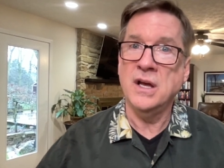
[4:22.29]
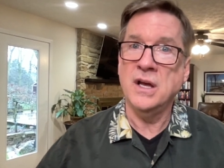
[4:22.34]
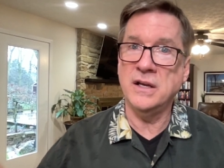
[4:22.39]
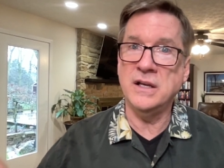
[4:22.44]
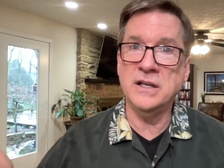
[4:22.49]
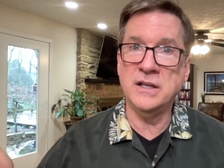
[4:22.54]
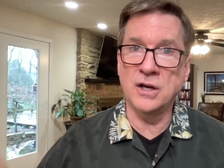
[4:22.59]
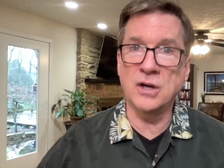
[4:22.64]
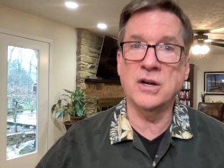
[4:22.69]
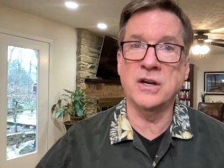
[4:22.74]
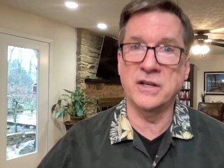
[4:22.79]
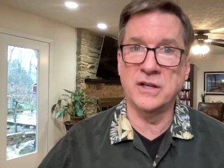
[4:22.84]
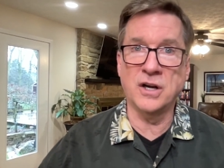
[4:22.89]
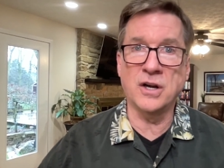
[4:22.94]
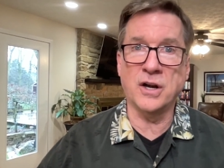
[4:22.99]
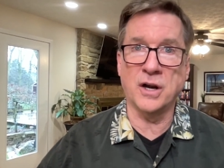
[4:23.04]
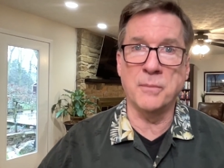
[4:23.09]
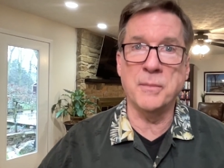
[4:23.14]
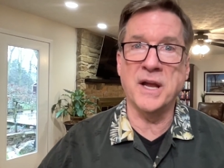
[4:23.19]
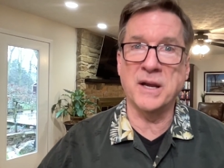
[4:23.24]
you're you're
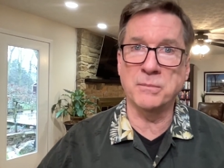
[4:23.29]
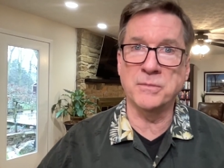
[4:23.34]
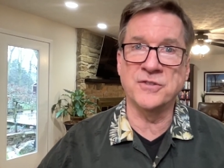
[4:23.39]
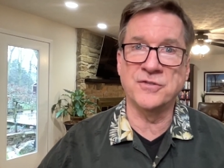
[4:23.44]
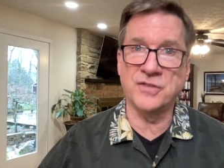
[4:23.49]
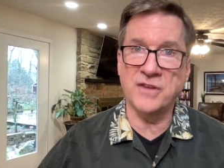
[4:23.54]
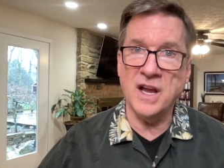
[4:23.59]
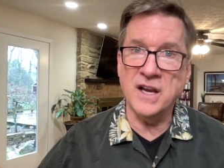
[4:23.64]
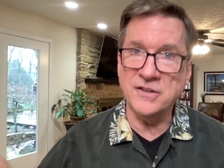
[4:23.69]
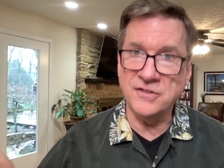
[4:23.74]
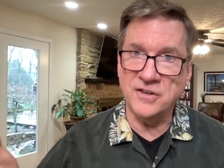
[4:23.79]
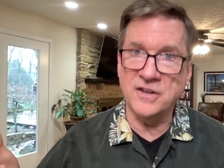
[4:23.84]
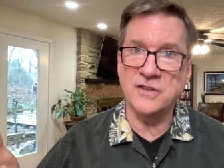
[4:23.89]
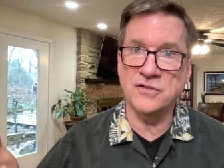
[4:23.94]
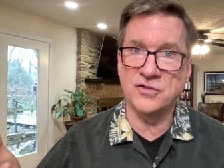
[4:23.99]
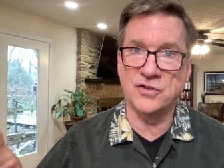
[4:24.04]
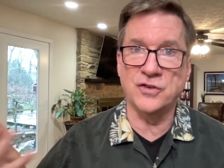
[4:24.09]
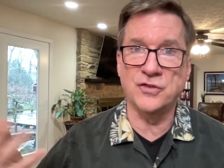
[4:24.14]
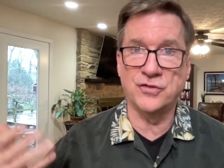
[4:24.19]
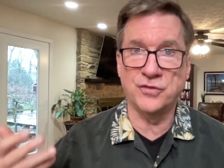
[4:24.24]
going to make mistakes, and
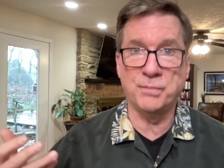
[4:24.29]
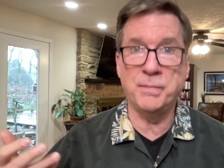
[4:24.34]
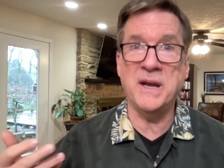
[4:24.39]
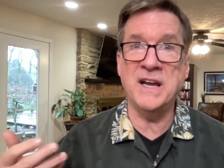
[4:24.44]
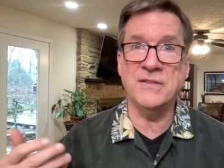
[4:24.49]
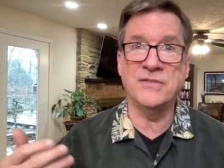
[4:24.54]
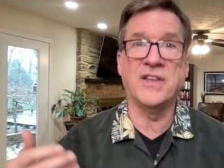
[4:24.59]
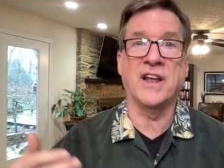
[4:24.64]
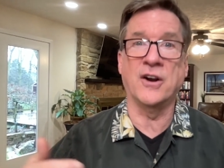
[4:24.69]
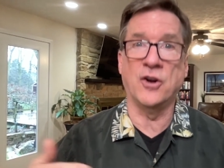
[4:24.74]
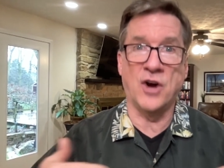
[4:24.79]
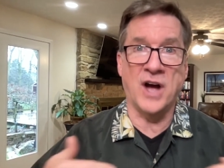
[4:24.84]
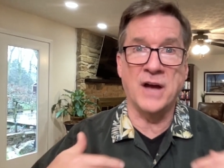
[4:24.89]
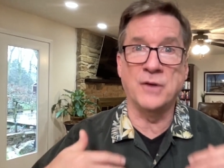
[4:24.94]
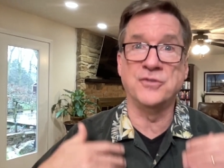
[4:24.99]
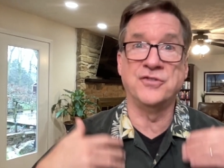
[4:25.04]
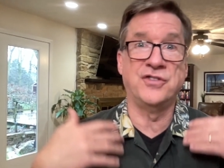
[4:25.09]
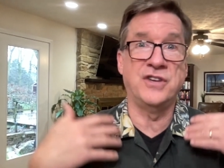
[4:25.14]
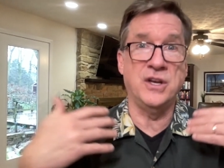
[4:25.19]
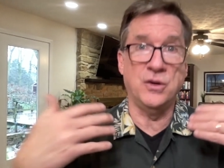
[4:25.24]
it's your speed that
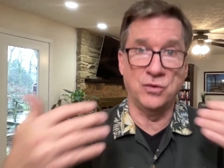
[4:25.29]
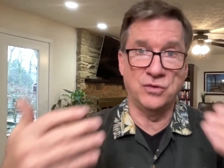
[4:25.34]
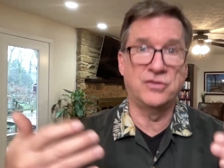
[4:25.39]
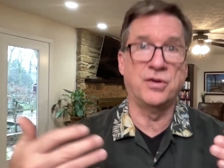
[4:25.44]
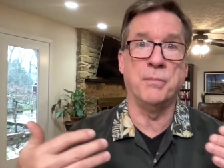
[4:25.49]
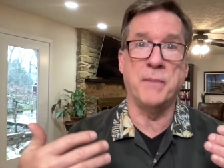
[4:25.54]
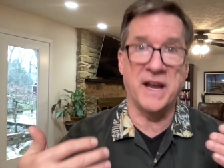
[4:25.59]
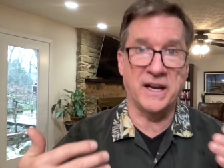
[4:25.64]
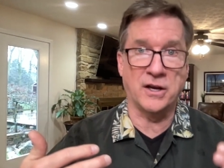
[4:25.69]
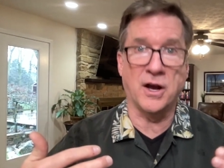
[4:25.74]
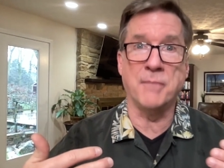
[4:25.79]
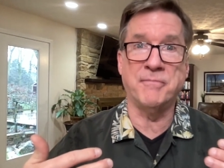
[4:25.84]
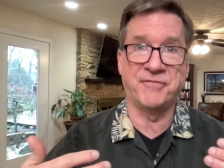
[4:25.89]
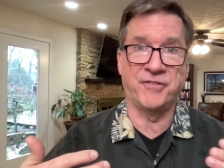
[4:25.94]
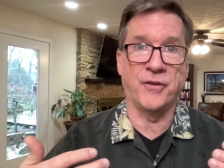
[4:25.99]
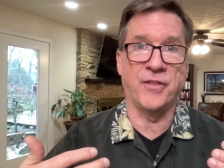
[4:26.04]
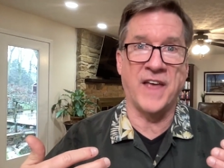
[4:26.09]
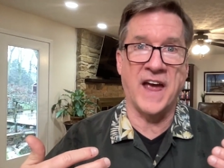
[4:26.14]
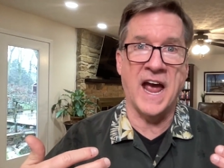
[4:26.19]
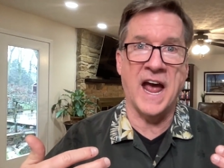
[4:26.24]
allows you to make up
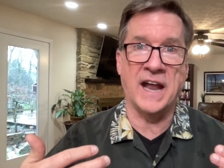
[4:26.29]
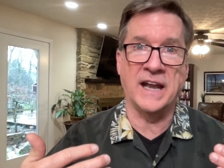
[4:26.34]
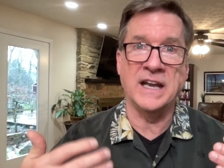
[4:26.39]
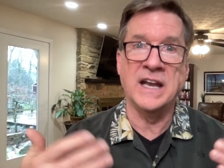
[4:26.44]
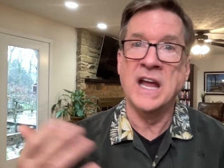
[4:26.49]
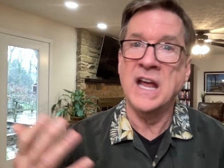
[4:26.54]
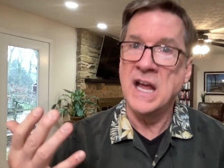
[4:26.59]
for that.